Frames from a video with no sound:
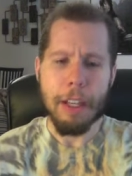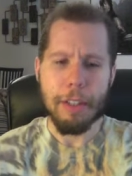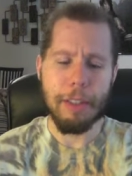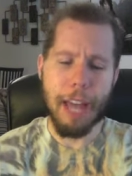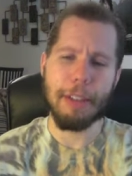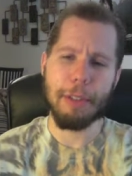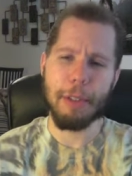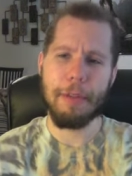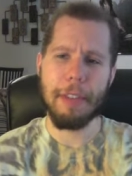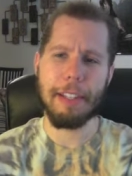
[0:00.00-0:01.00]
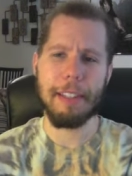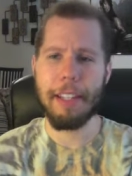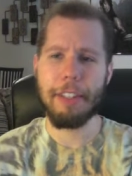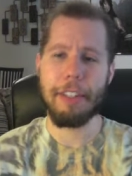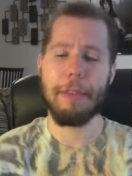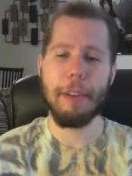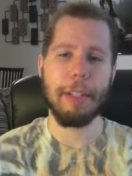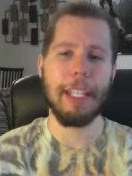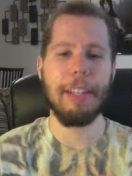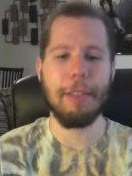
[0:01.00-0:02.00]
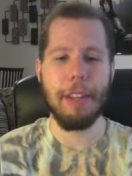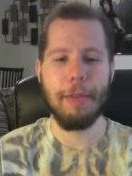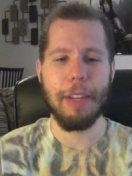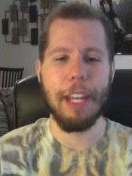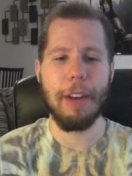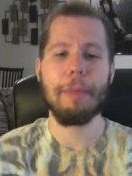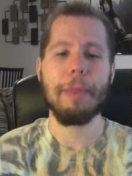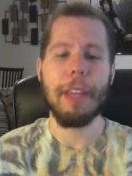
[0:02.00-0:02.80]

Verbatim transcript: So that'll do it for this edition of No DQ&A video.